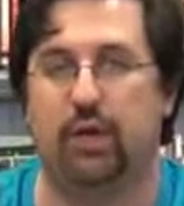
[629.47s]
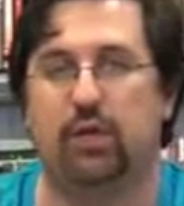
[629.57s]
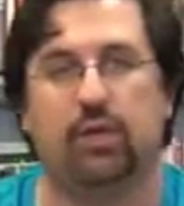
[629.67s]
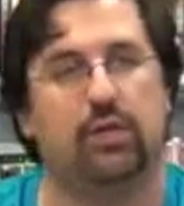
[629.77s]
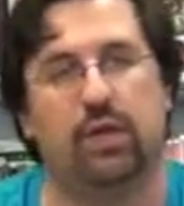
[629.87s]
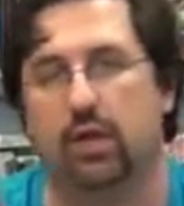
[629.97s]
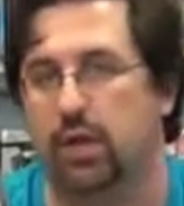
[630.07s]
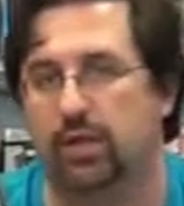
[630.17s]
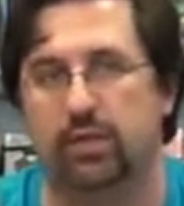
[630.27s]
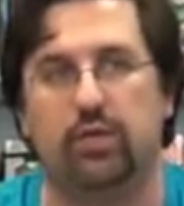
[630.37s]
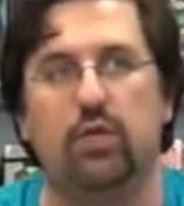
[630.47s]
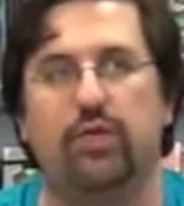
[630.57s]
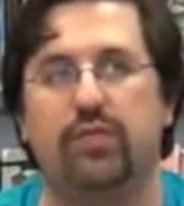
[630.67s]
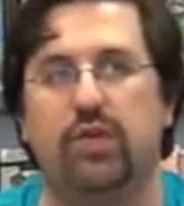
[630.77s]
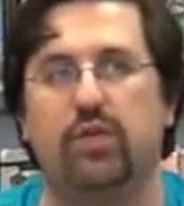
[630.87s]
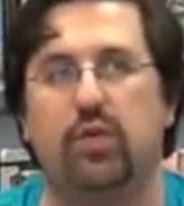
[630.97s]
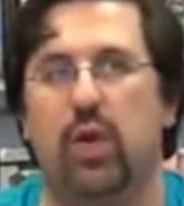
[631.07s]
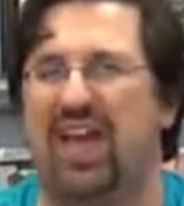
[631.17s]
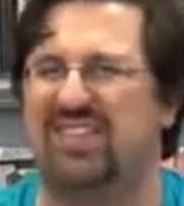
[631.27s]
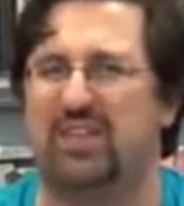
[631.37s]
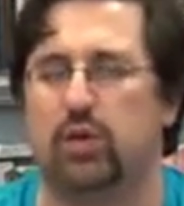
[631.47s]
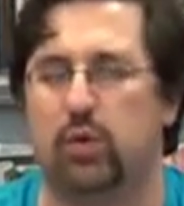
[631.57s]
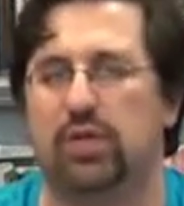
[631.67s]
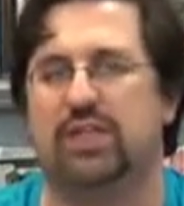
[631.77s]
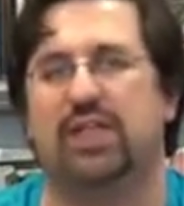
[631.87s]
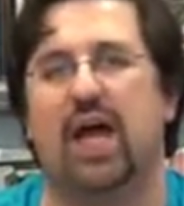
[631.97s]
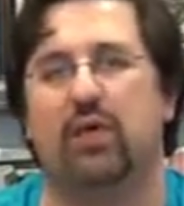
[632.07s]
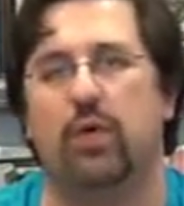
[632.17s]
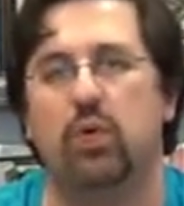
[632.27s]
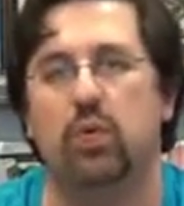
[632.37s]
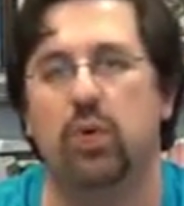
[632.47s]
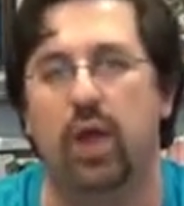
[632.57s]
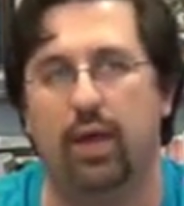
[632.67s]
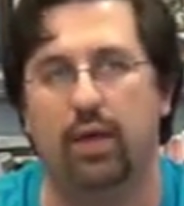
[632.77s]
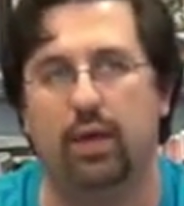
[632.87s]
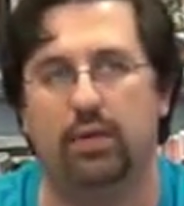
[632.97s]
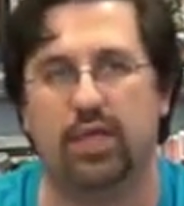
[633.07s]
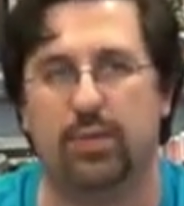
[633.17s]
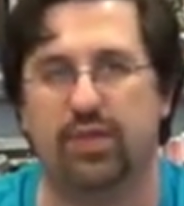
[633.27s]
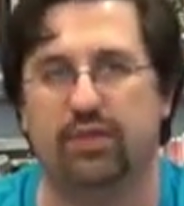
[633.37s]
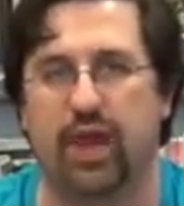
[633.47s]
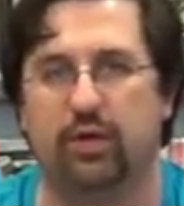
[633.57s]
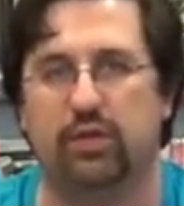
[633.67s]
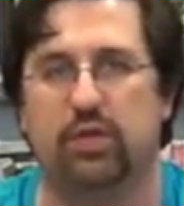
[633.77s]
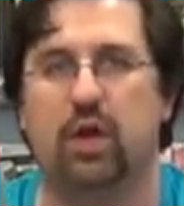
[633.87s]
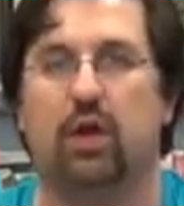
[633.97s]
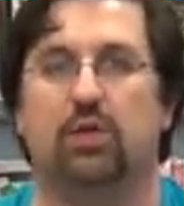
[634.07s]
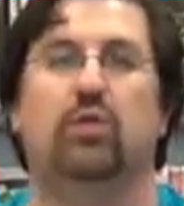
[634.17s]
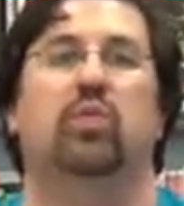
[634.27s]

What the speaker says: out, this new 52 hasn't told us a lot of who some of these characters are.